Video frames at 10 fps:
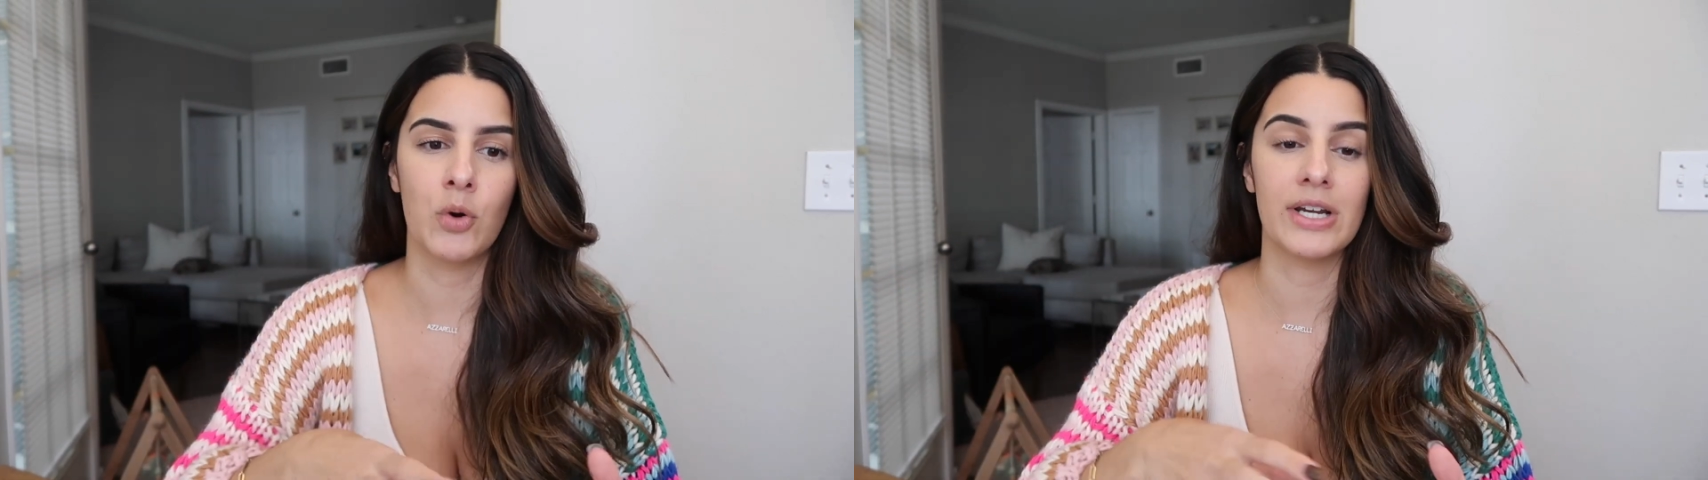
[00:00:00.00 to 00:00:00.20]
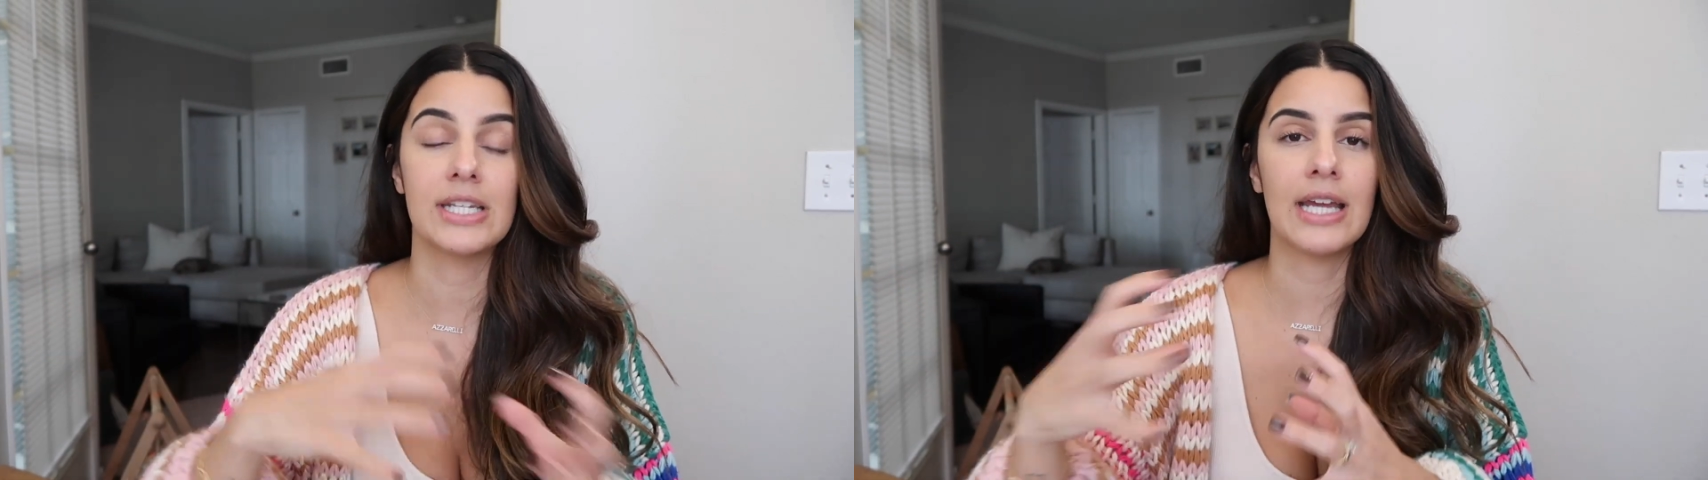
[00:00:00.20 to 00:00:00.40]

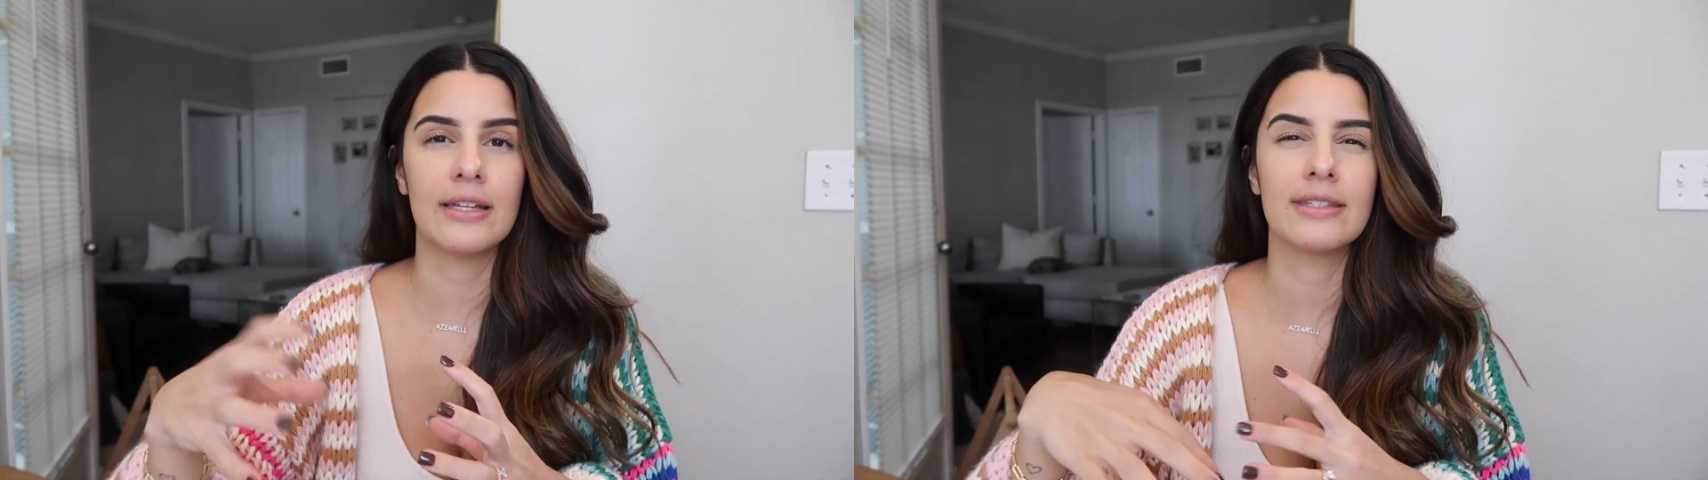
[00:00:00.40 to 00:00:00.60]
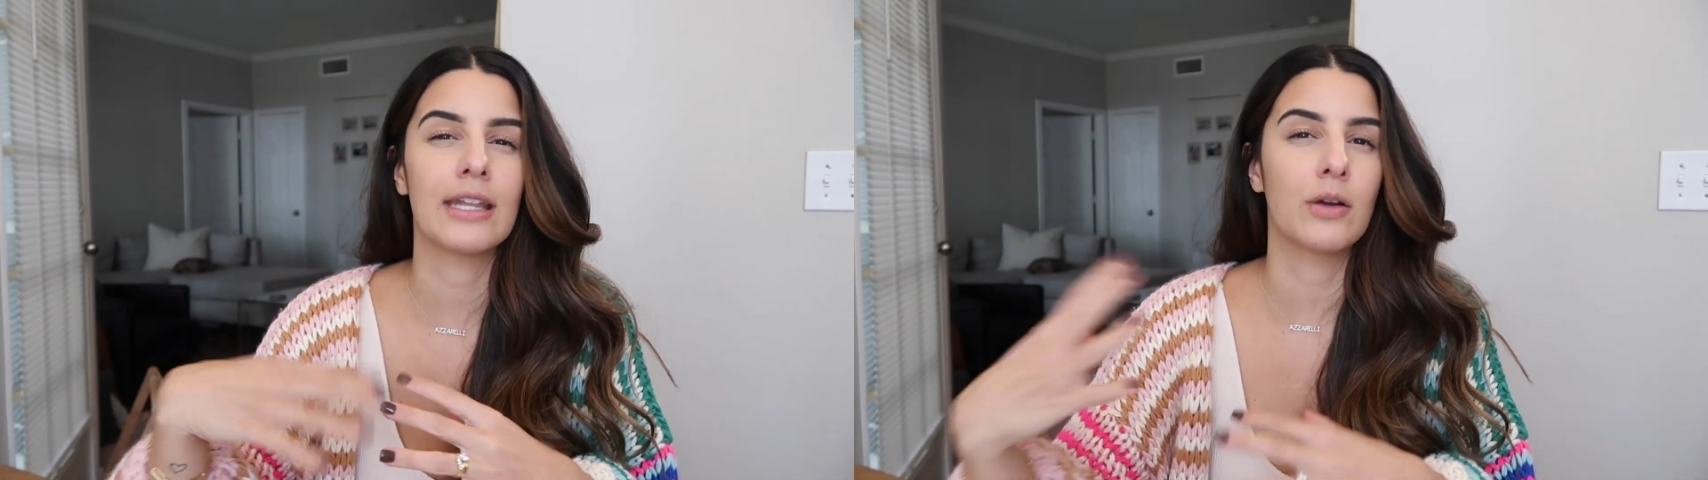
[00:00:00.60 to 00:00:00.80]
more
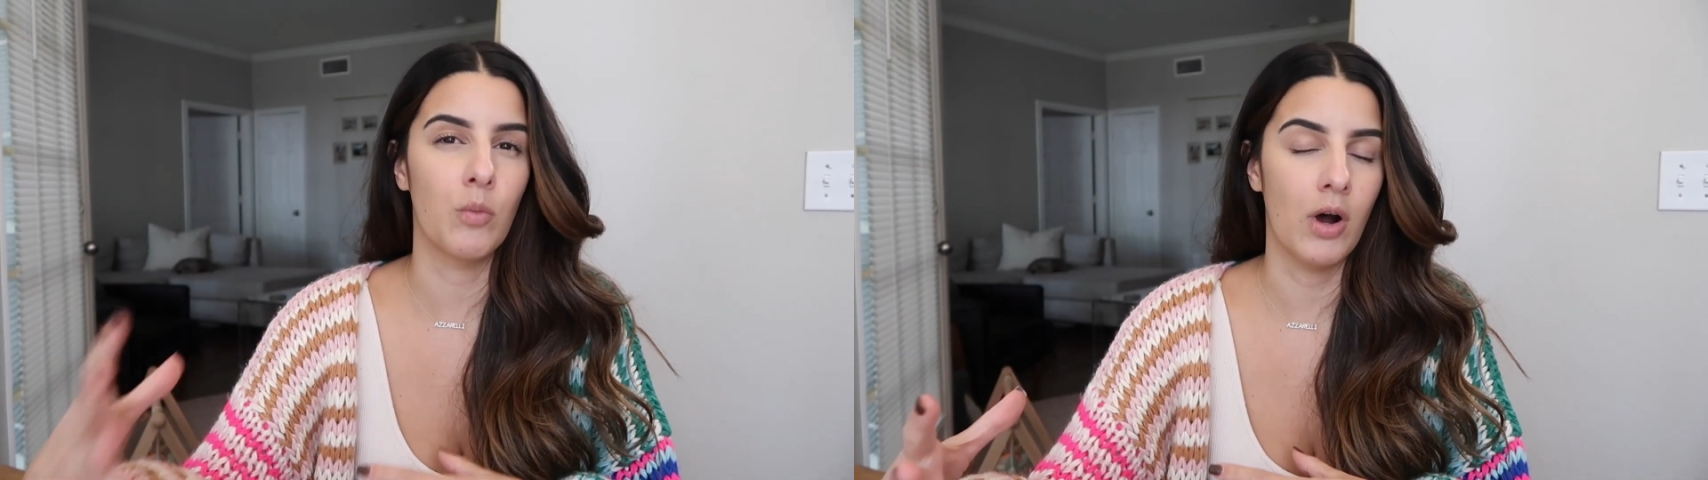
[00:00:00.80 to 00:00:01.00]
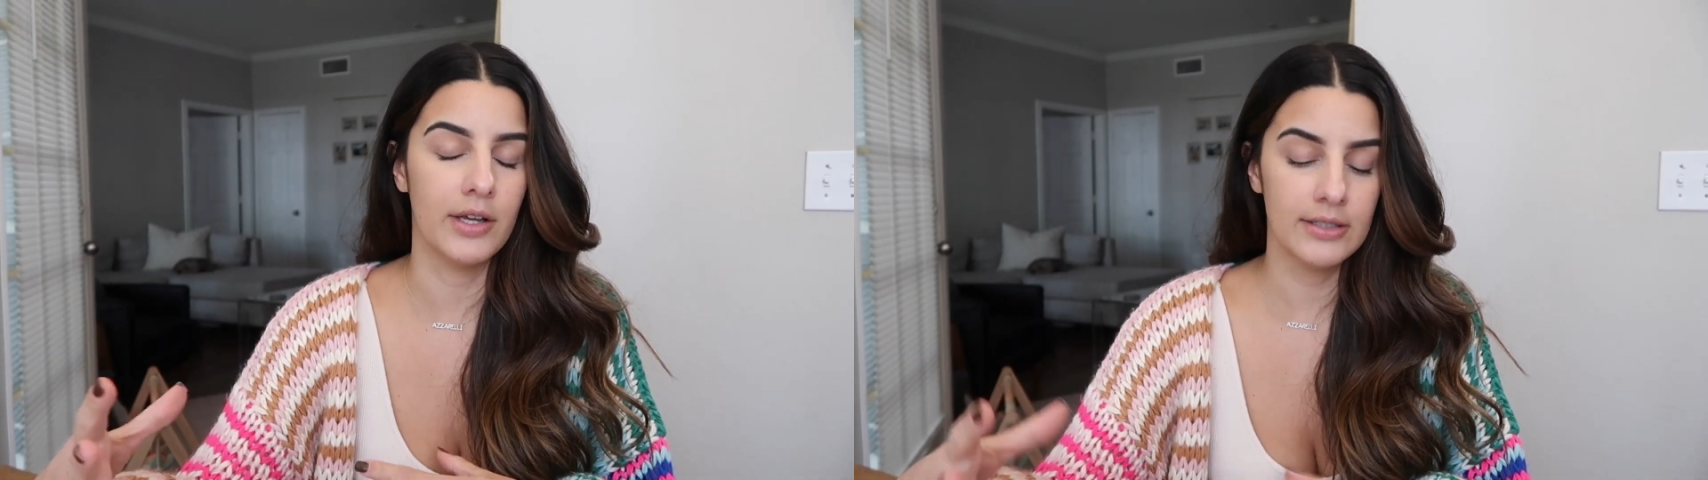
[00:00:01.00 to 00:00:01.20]
intense than it
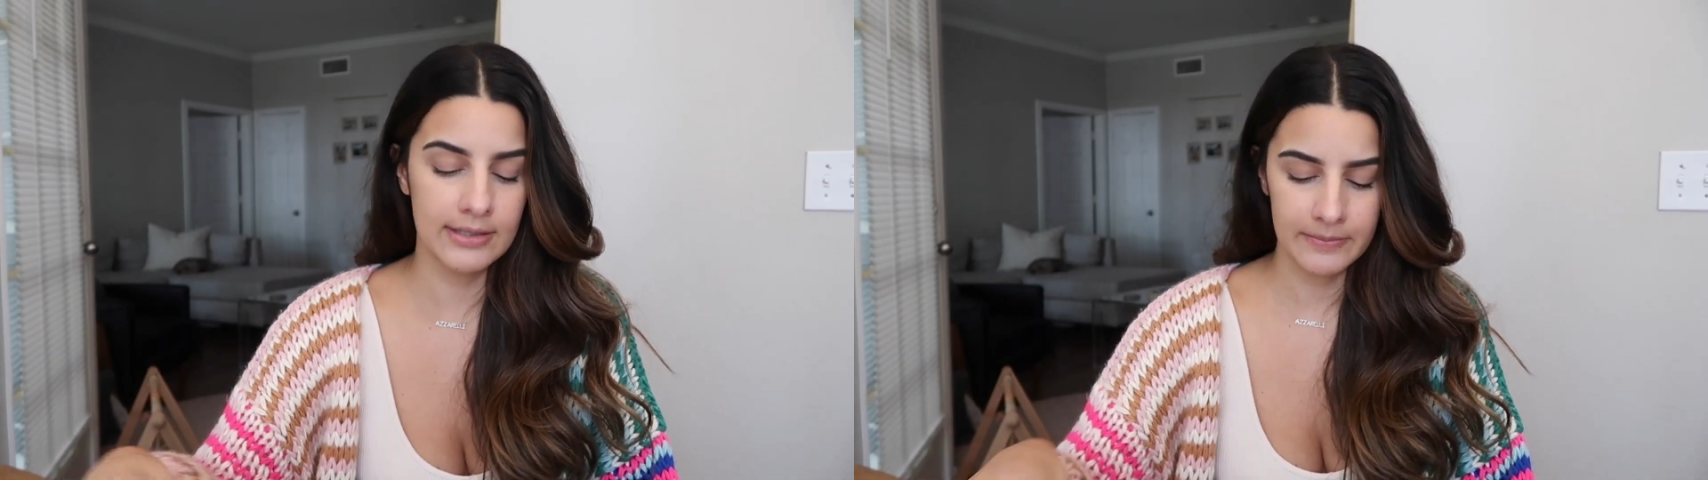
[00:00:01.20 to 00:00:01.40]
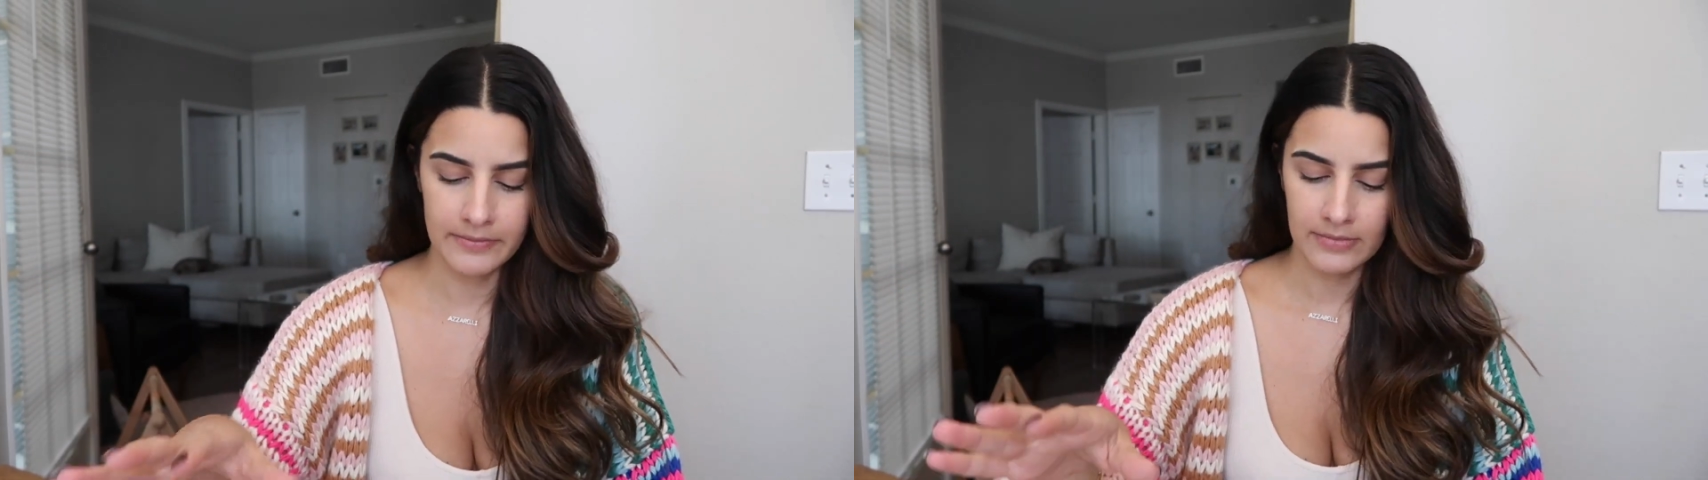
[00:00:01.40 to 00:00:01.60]
was.